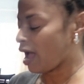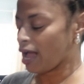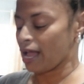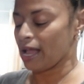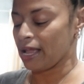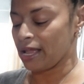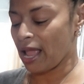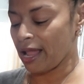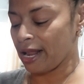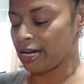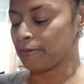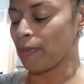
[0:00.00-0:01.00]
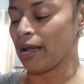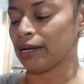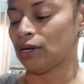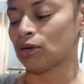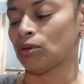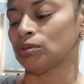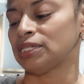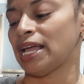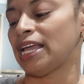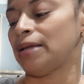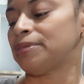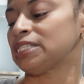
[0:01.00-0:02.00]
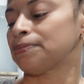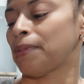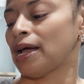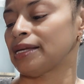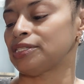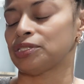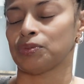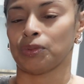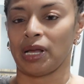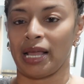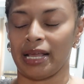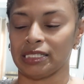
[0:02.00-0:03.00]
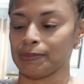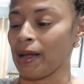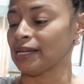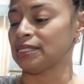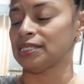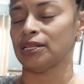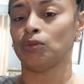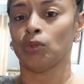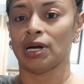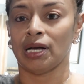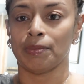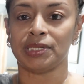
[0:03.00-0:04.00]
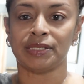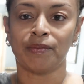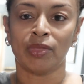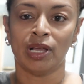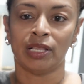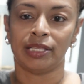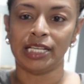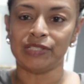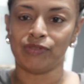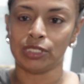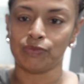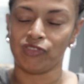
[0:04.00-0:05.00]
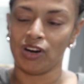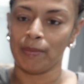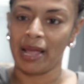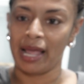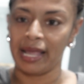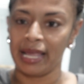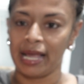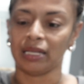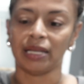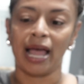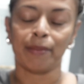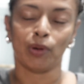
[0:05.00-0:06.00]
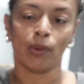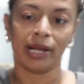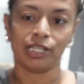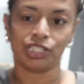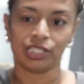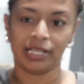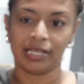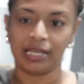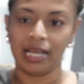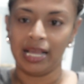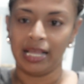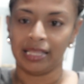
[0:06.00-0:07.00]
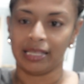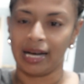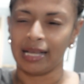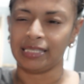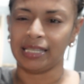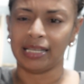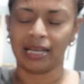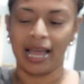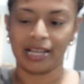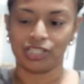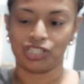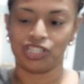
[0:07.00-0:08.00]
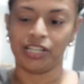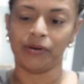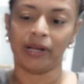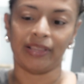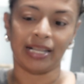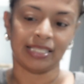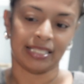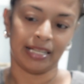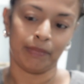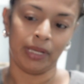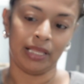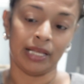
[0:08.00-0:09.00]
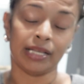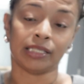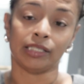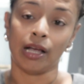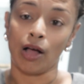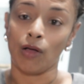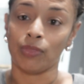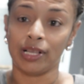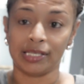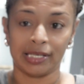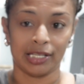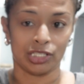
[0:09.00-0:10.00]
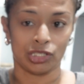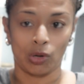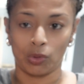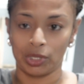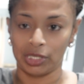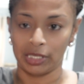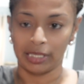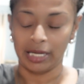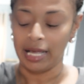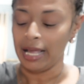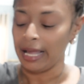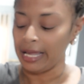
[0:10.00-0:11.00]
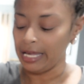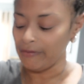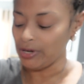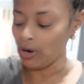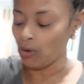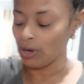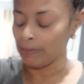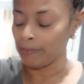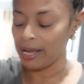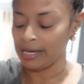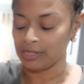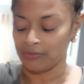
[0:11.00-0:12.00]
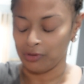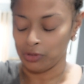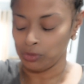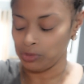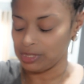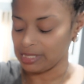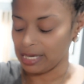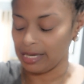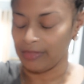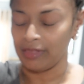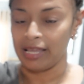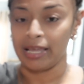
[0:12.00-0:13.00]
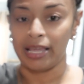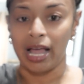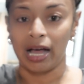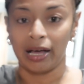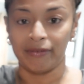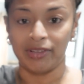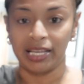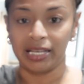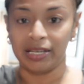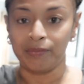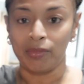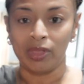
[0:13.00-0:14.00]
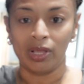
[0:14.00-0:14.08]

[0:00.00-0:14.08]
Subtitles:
I added my Uncle Dave's spices and rubs. This was from a collaboration that I did last year, and they sent me this. Y'all, this is so good. Even on baked foods in the oven,